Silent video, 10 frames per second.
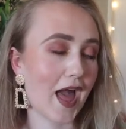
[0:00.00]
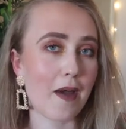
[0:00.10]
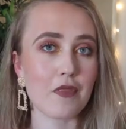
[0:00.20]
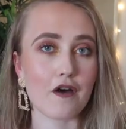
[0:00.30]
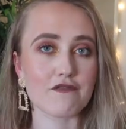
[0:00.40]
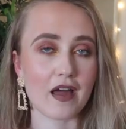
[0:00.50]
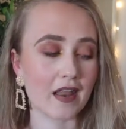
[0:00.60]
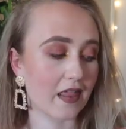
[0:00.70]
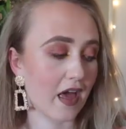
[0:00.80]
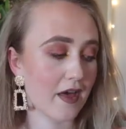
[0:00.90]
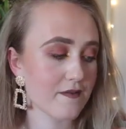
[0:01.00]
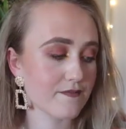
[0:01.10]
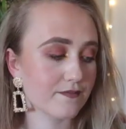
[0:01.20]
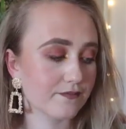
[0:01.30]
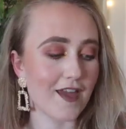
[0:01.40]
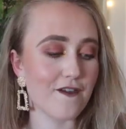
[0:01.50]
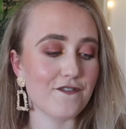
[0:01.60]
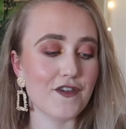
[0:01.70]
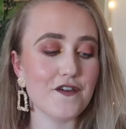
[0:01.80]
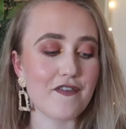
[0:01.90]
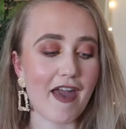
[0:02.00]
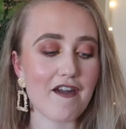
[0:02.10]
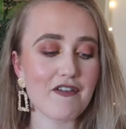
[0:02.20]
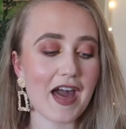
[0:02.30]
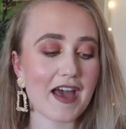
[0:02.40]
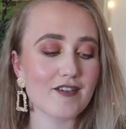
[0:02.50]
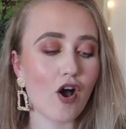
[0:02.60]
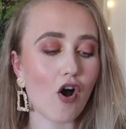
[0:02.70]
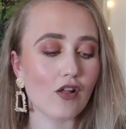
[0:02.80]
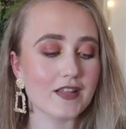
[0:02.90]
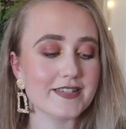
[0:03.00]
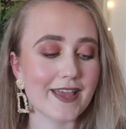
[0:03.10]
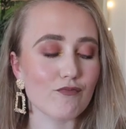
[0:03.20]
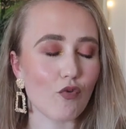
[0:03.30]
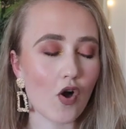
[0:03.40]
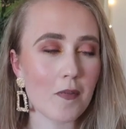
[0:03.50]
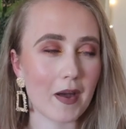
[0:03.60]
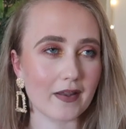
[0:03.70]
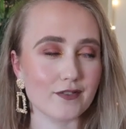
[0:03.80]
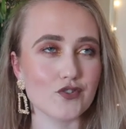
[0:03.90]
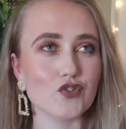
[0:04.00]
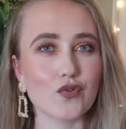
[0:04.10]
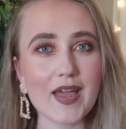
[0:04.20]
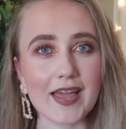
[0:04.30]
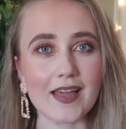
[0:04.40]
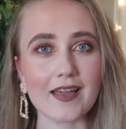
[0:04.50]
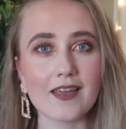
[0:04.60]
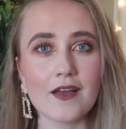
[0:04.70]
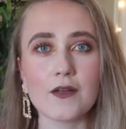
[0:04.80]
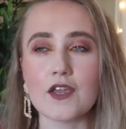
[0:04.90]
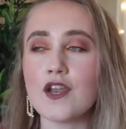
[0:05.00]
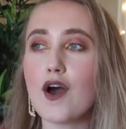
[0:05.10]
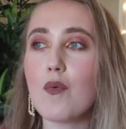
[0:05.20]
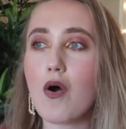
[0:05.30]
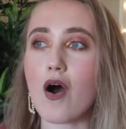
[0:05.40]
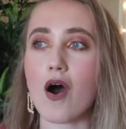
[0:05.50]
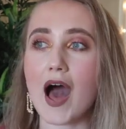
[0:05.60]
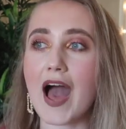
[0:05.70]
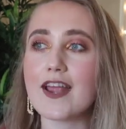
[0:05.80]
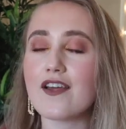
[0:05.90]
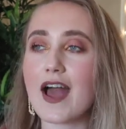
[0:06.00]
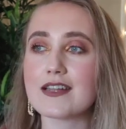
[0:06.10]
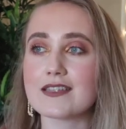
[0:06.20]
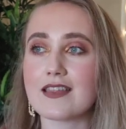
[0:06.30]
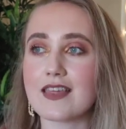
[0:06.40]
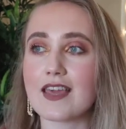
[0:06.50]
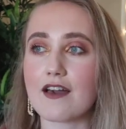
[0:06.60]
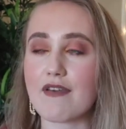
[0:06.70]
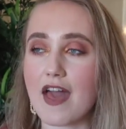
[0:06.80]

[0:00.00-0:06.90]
I'm not a fan of that. if you've ever had a holiday romance drink. You know what? I don't actually think I've